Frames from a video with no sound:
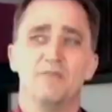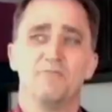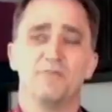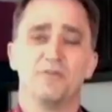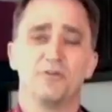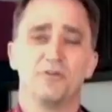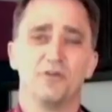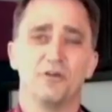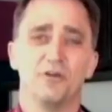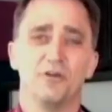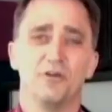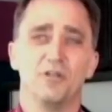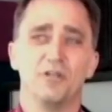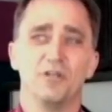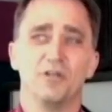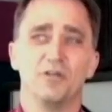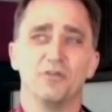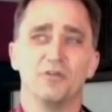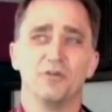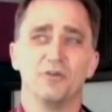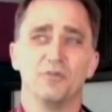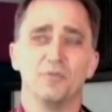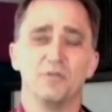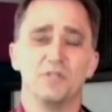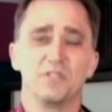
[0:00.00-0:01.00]
Futurity
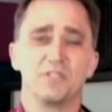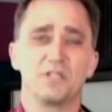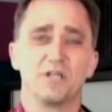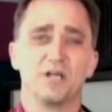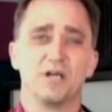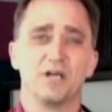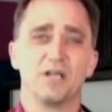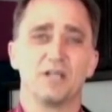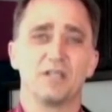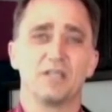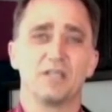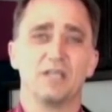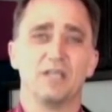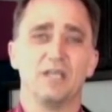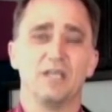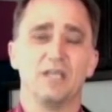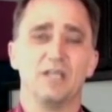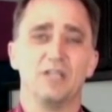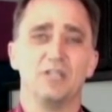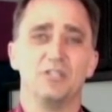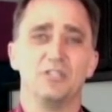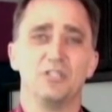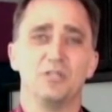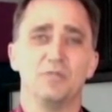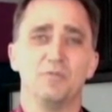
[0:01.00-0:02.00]
and Derby stock,
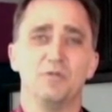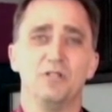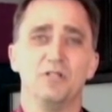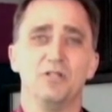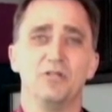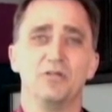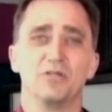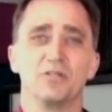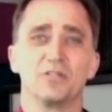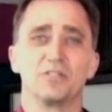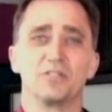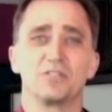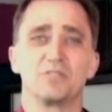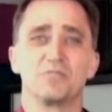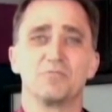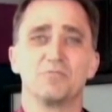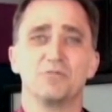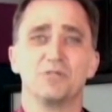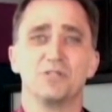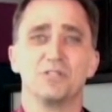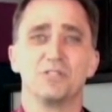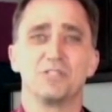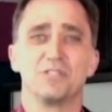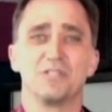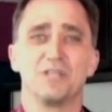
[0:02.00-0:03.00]
and Jimmy Lewis
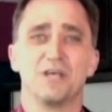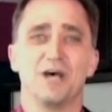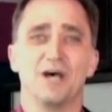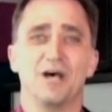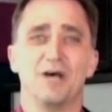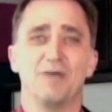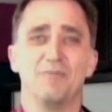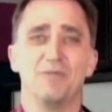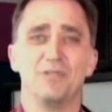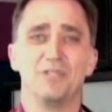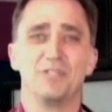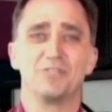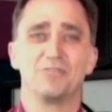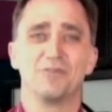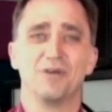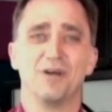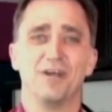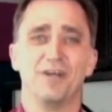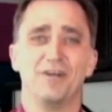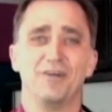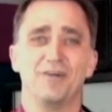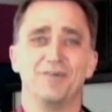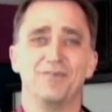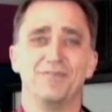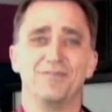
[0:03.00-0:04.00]
was his
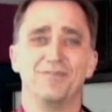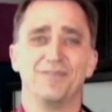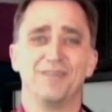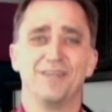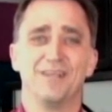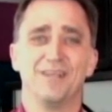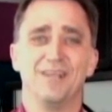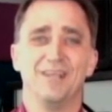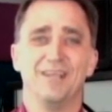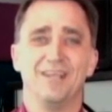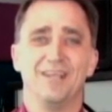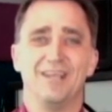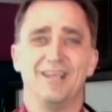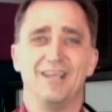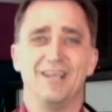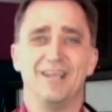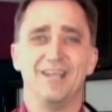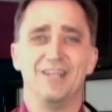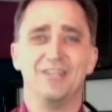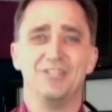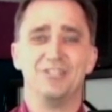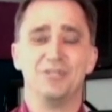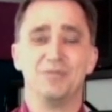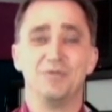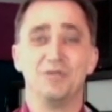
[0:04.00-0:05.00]
rider.
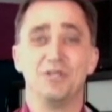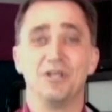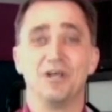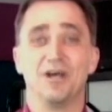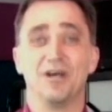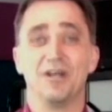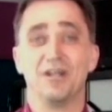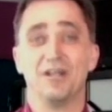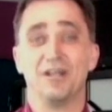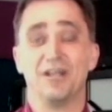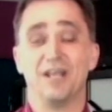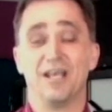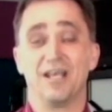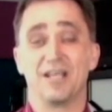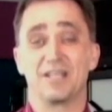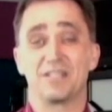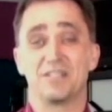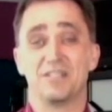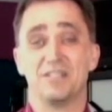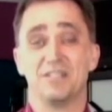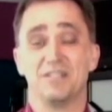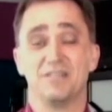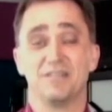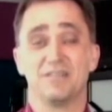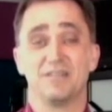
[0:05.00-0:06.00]
And Jimmy got in an
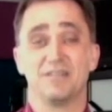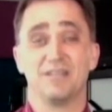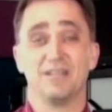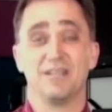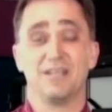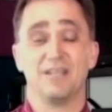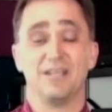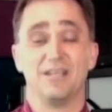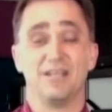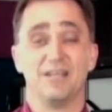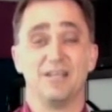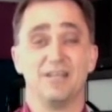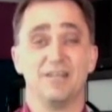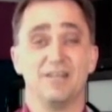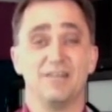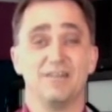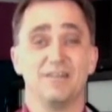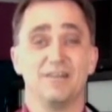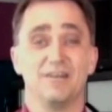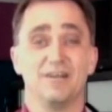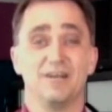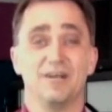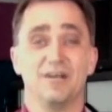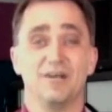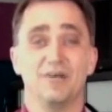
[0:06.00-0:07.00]
accident and
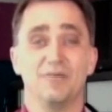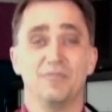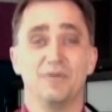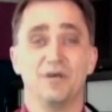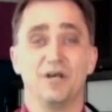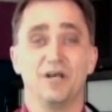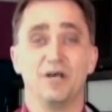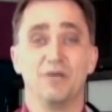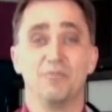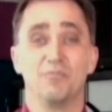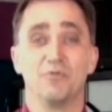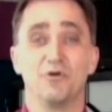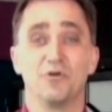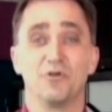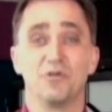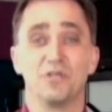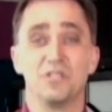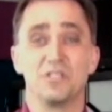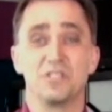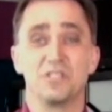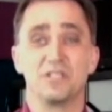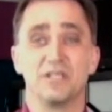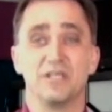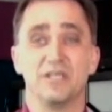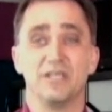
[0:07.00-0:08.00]
broke
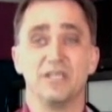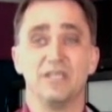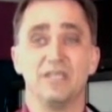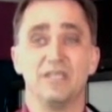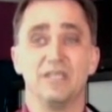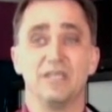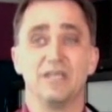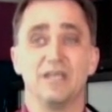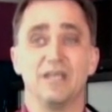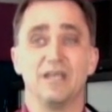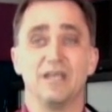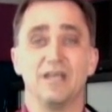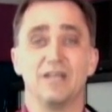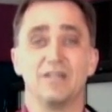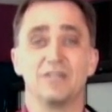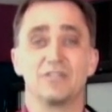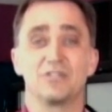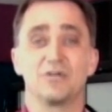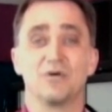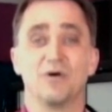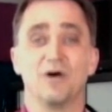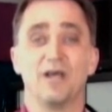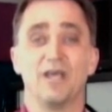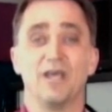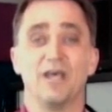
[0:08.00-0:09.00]
his leg, and
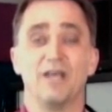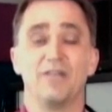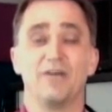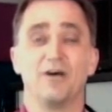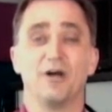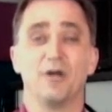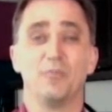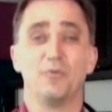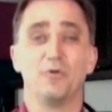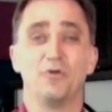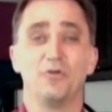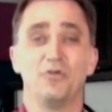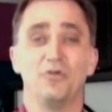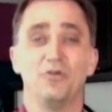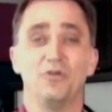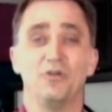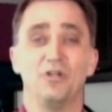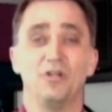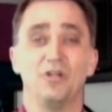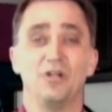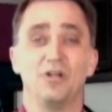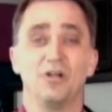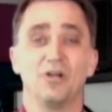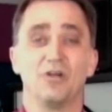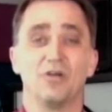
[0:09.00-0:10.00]
so I had the
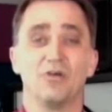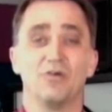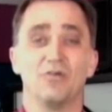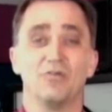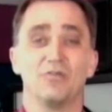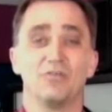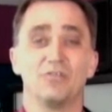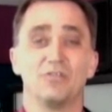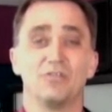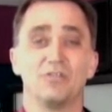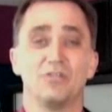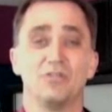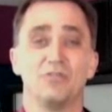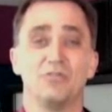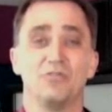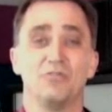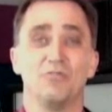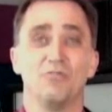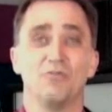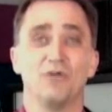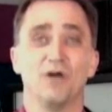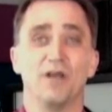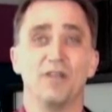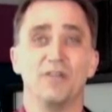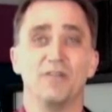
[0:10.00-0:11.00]
opportunity to go
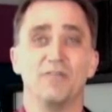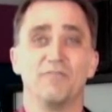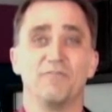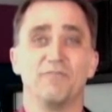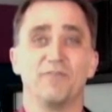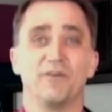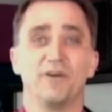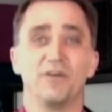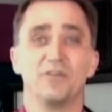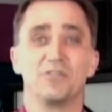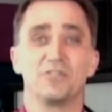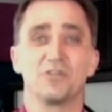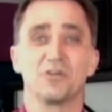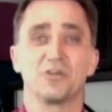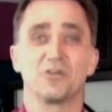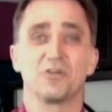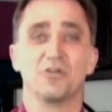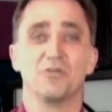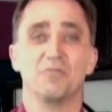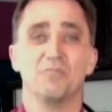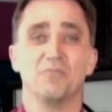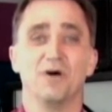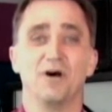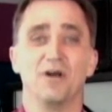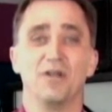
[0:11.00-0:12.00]
ride the fair
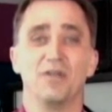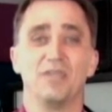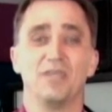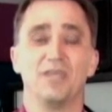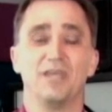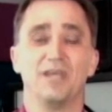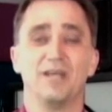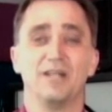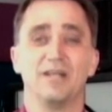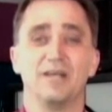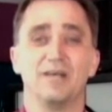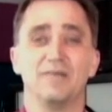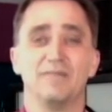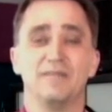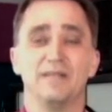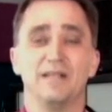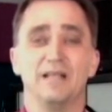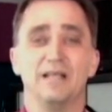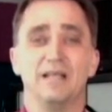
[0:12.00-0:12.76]
circuit in Montana.